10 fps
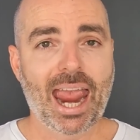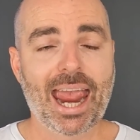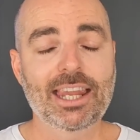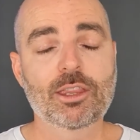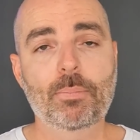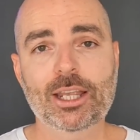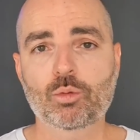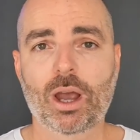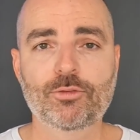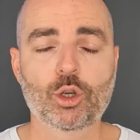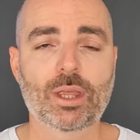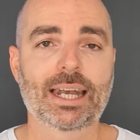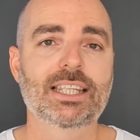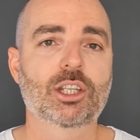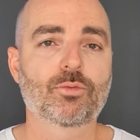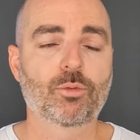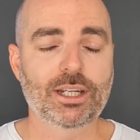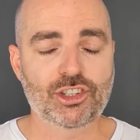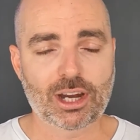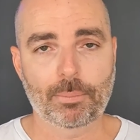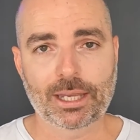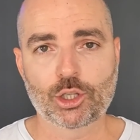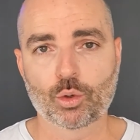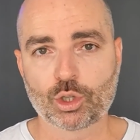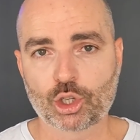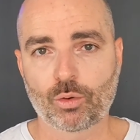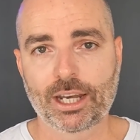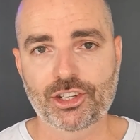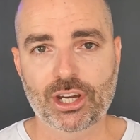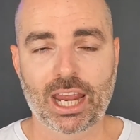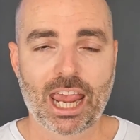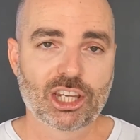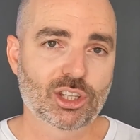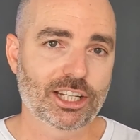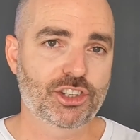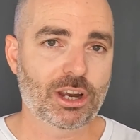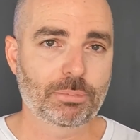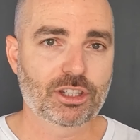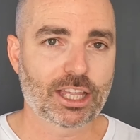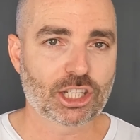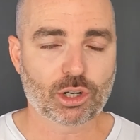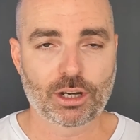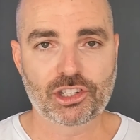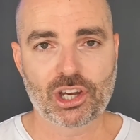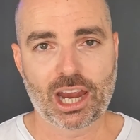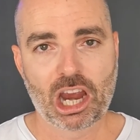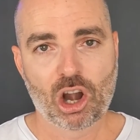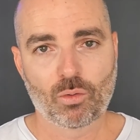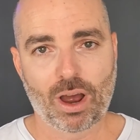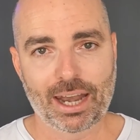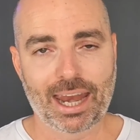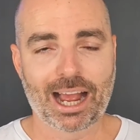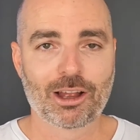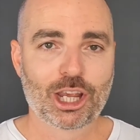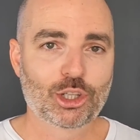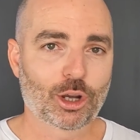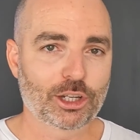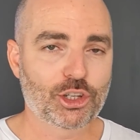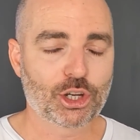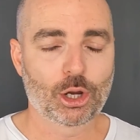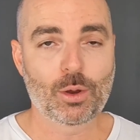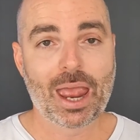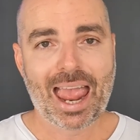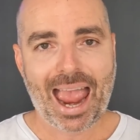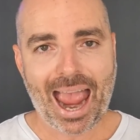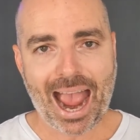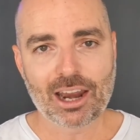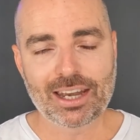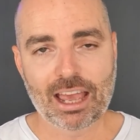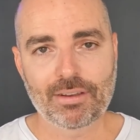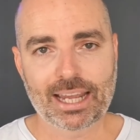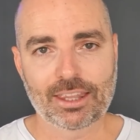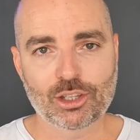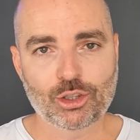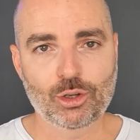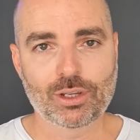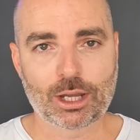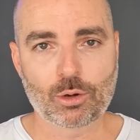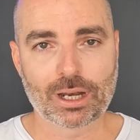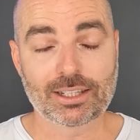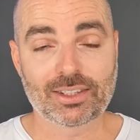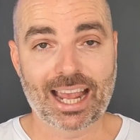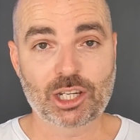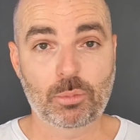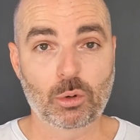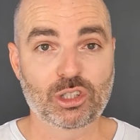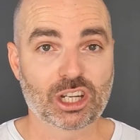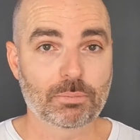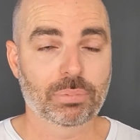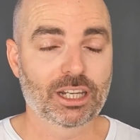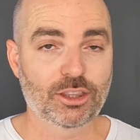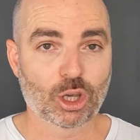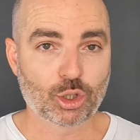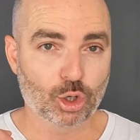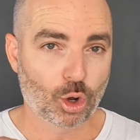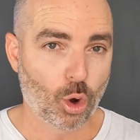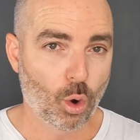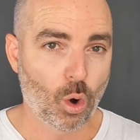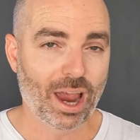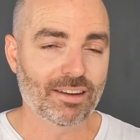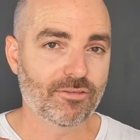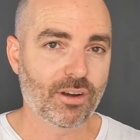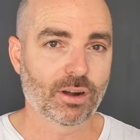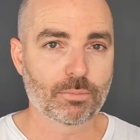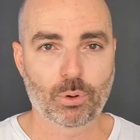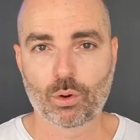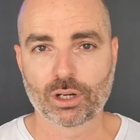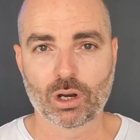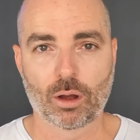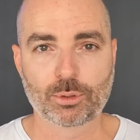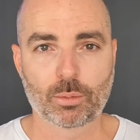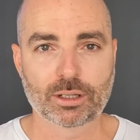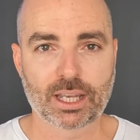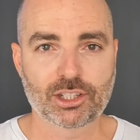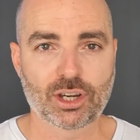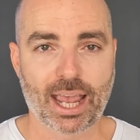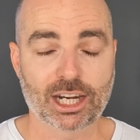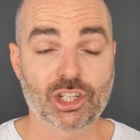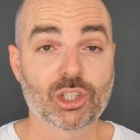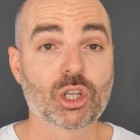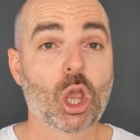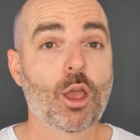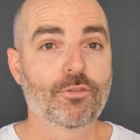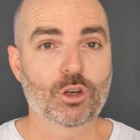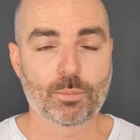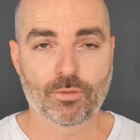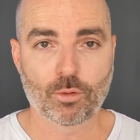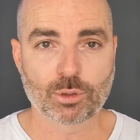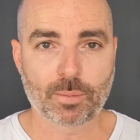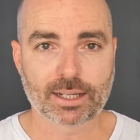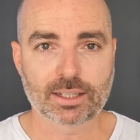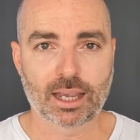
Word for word: And the best way to do that is if we jump into a screen share. So let's jump into that screen share right now so I can show you how to navigate this new Google Ads dashboard to complete those core and very important optimization actions for your Performance Max